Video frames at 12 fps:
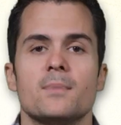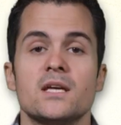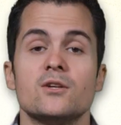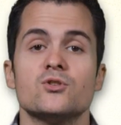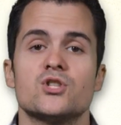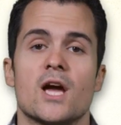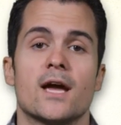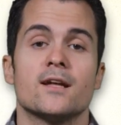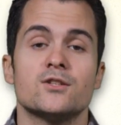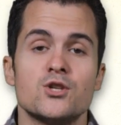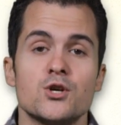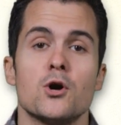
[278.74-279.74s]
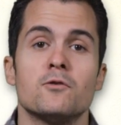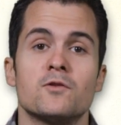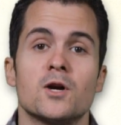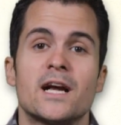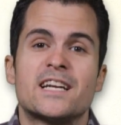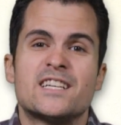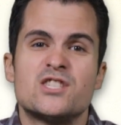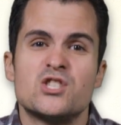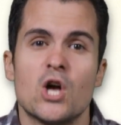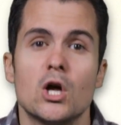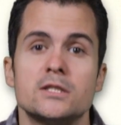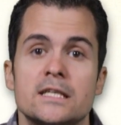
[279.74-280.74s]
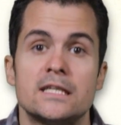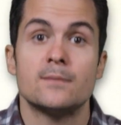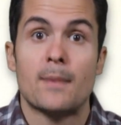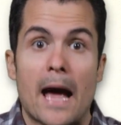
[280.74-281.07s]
Pinochet took over and consolidated